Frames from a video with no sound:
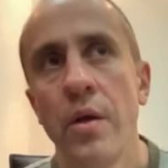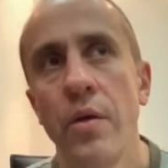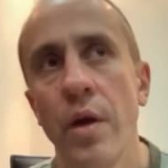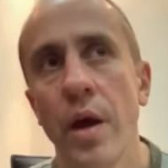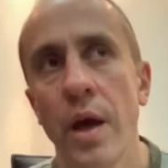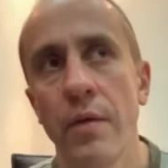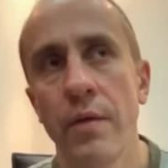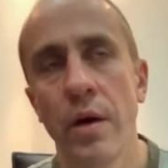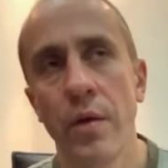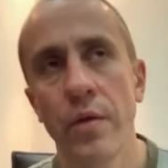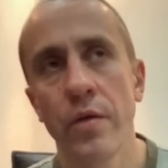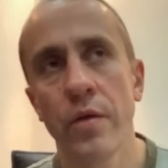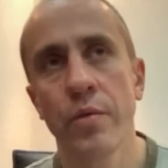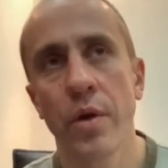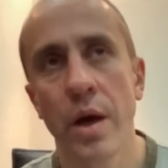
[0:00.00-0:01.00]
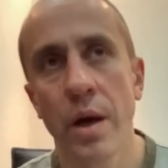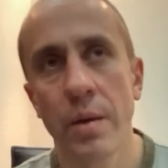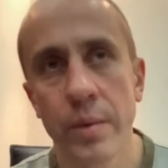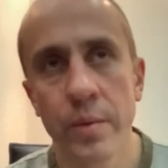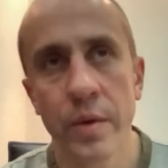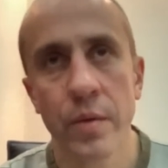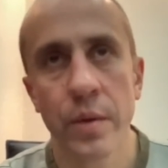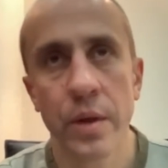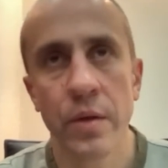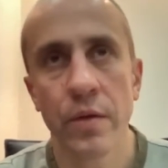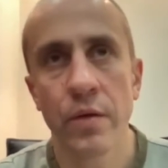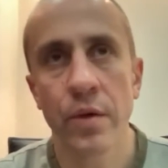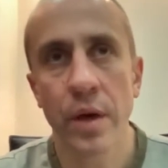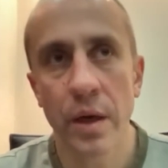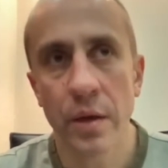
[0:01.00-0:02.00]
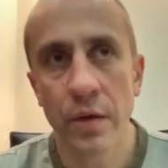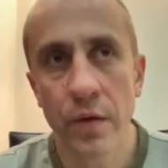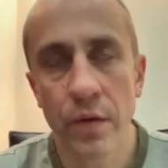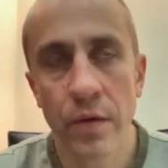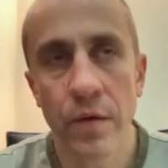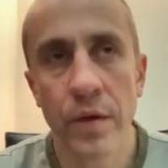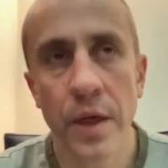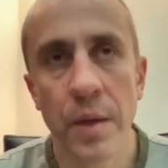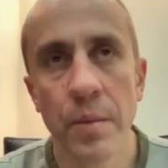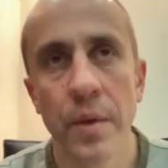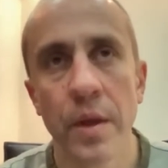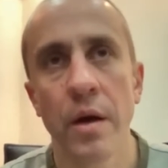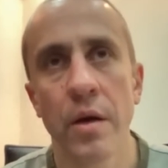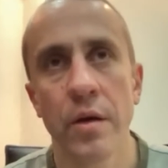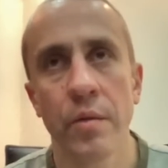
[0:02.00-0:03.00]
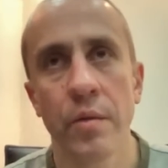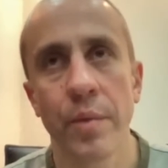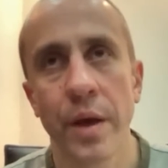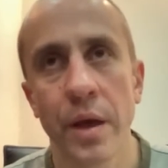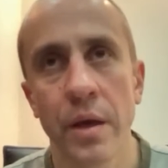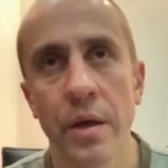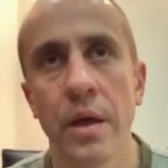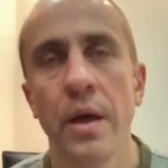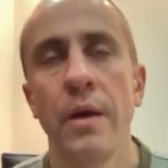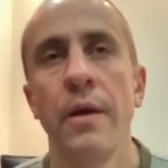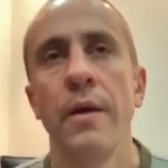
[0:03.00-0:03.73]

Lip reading: you have all those problems when you try to keep the hard pack,